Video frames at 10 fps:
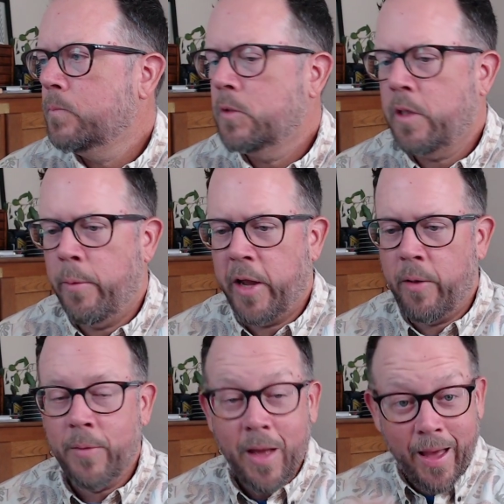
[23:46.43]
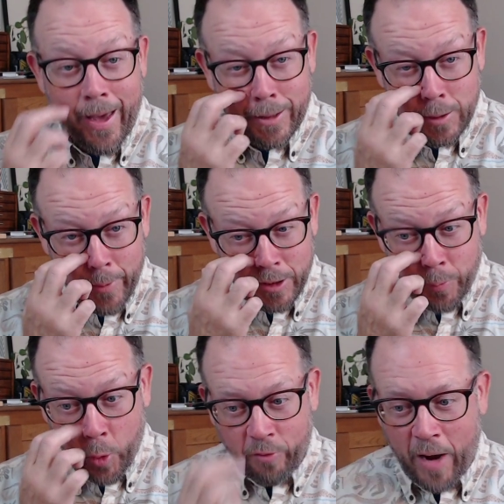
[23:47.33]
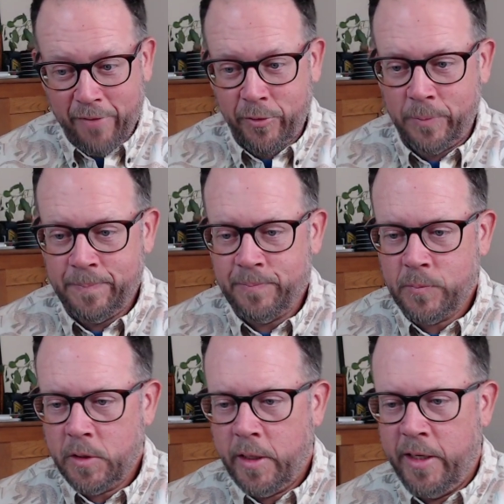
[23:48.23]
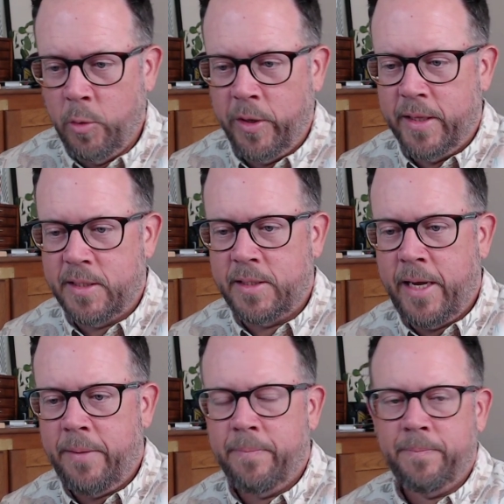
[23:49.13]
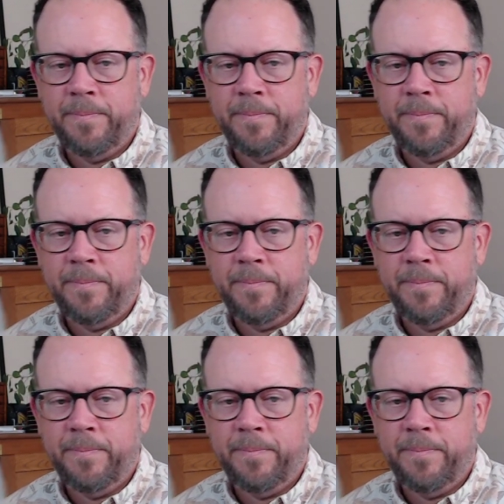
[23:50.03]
So there we go. Exclamation point raffle. And you'll win this set